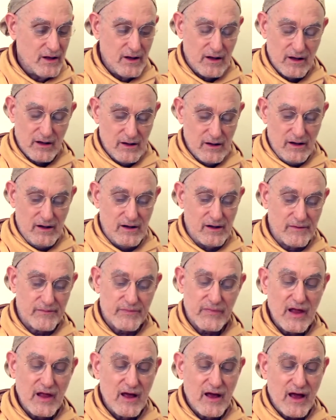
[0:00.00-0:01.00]

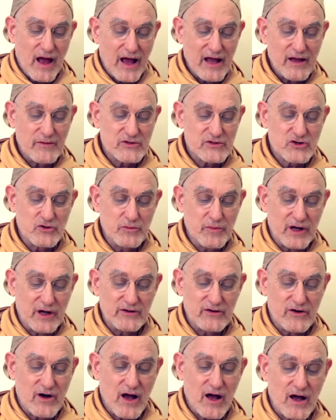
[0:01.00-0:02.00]
"I am
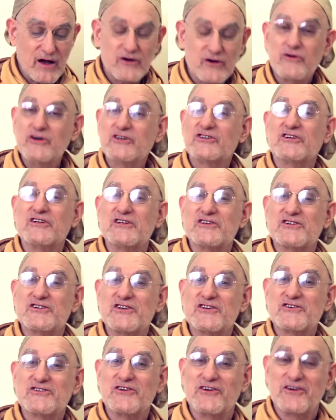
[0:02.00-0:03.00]
Subhadra, Krishna's
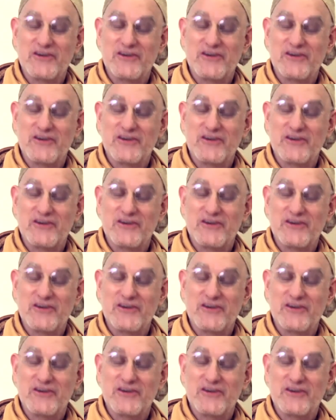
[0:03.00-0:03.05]
sister."